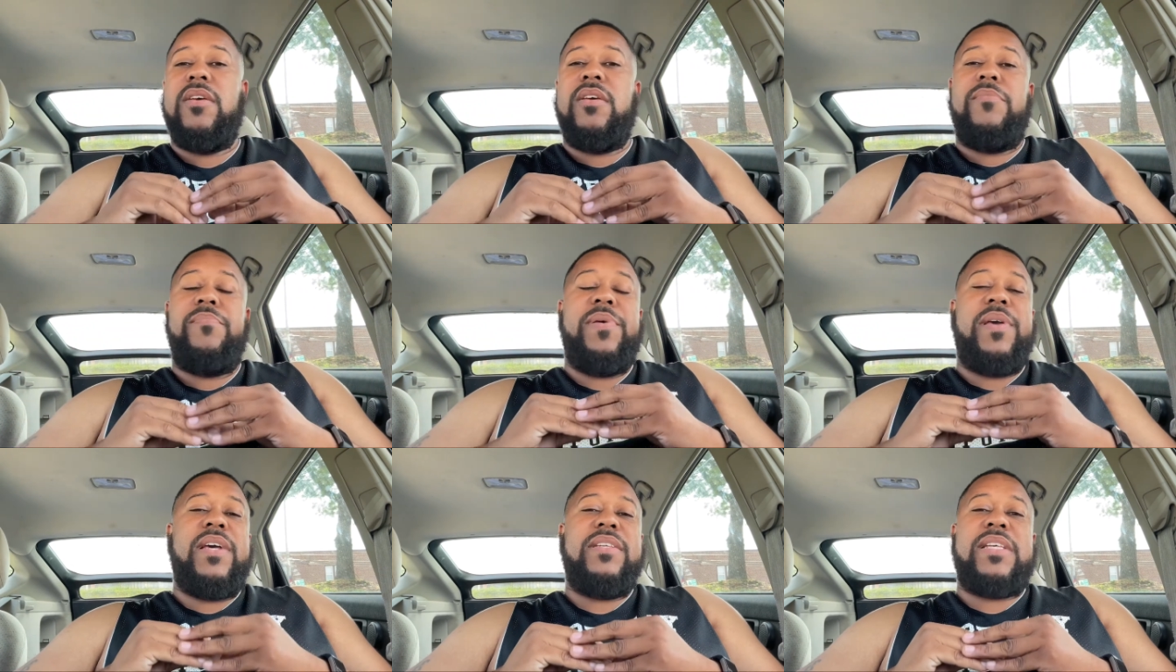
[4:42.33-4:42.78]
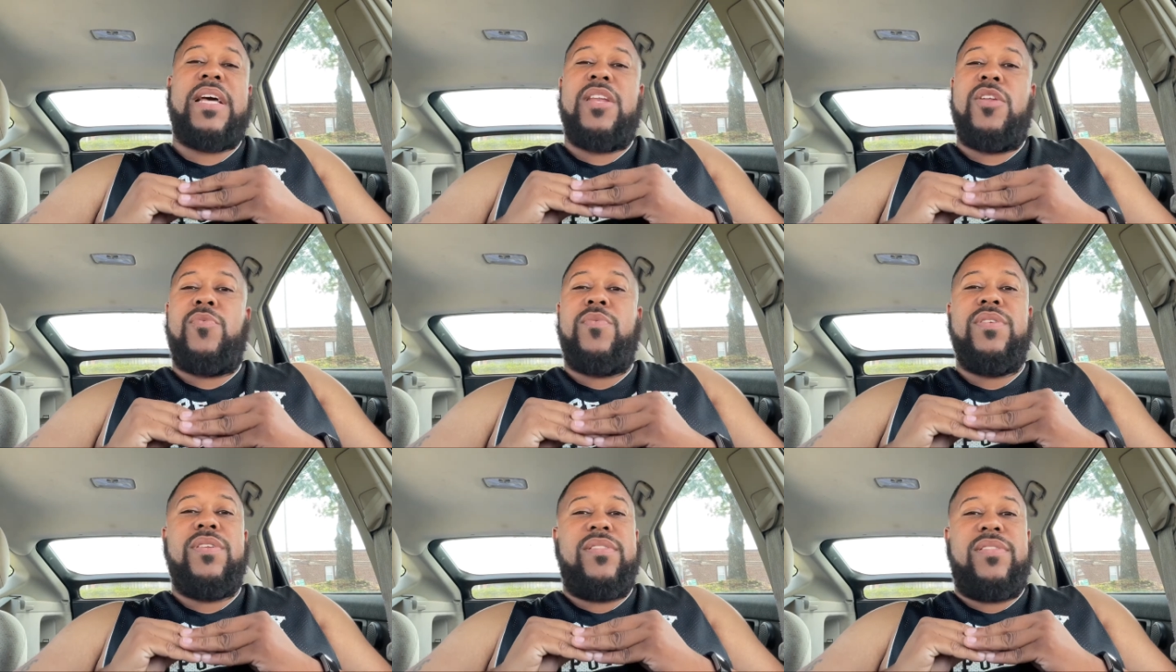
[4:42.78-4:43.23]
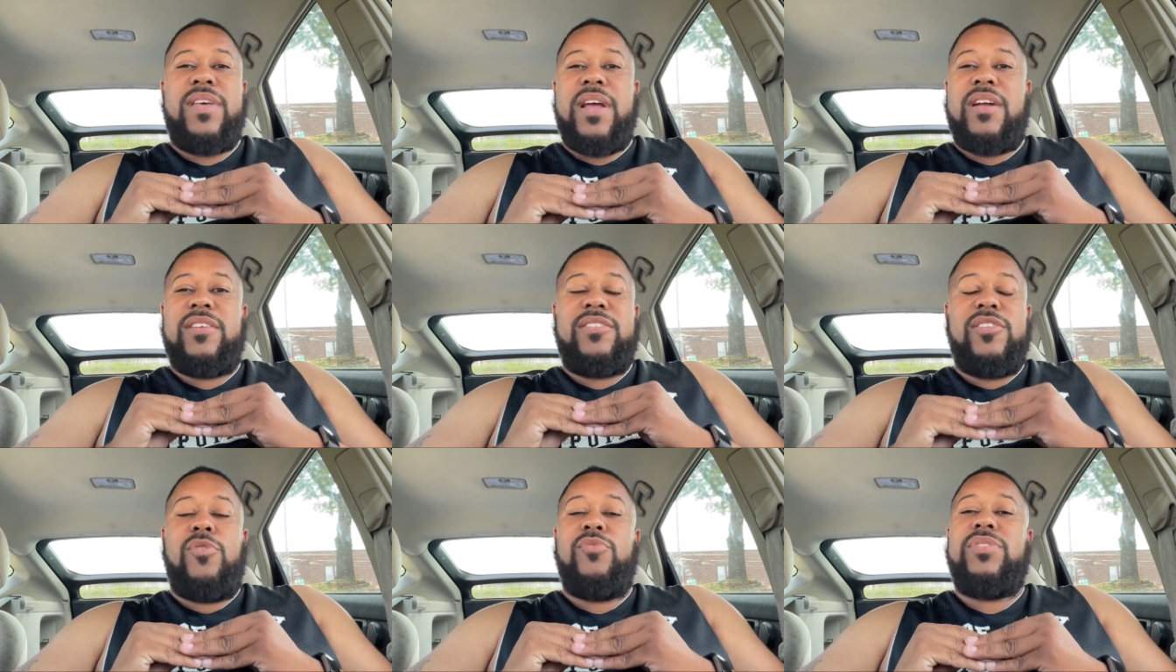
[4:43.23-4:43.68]
because I know
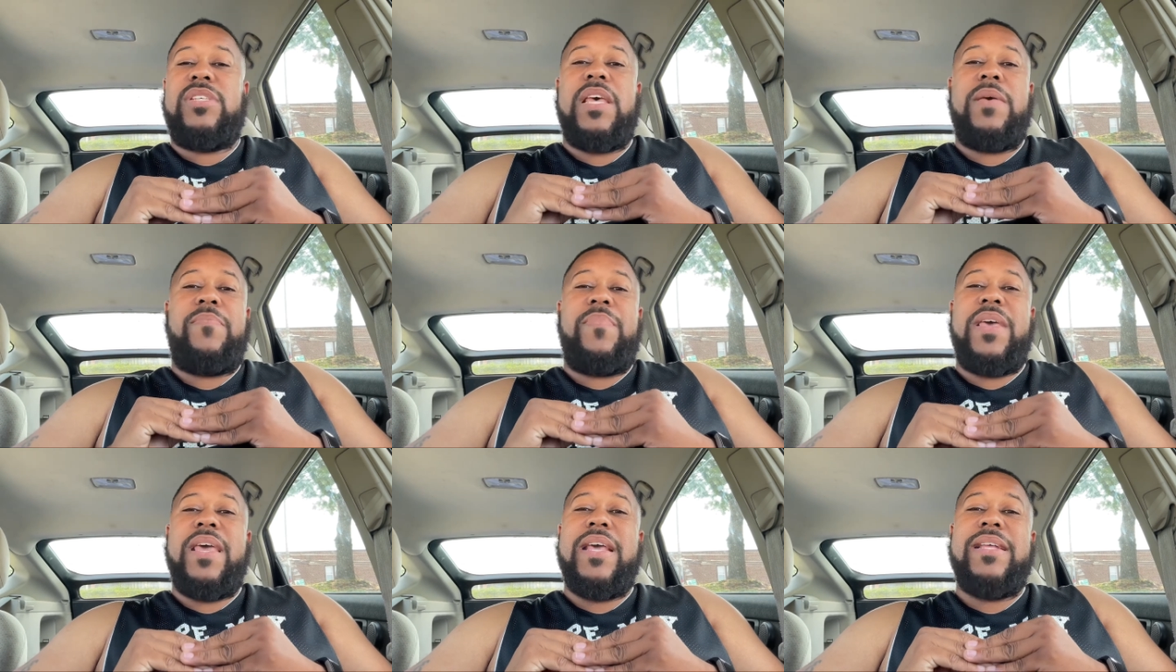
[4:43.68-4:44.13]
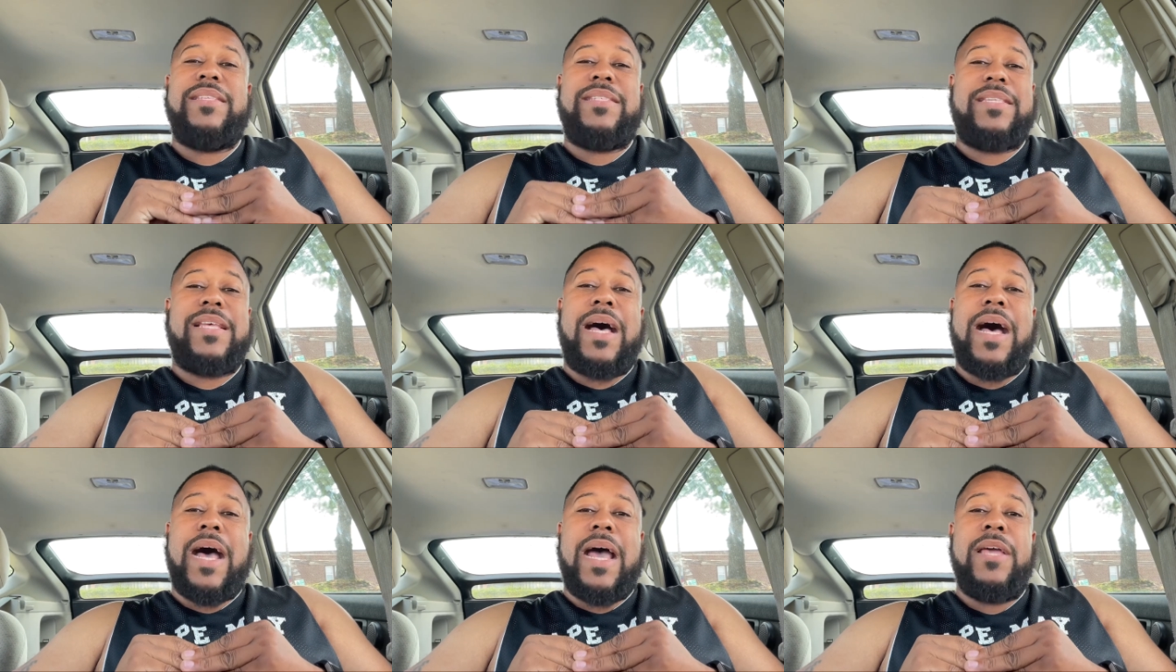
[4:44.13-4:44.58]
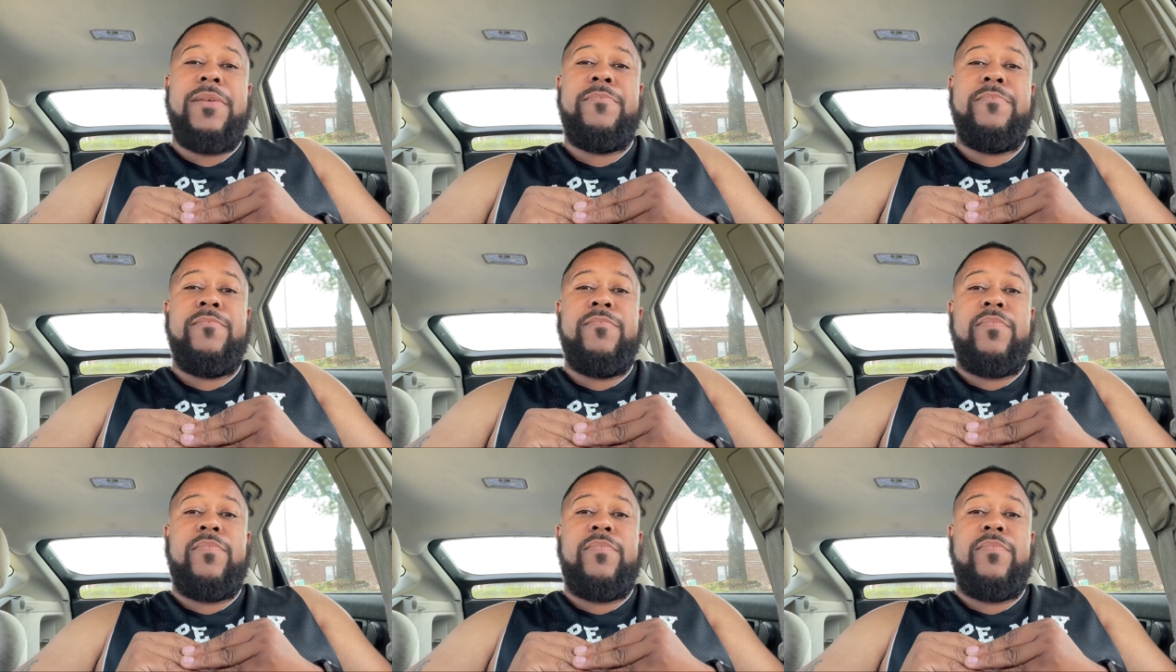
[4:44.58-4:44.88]
there's no tip inside,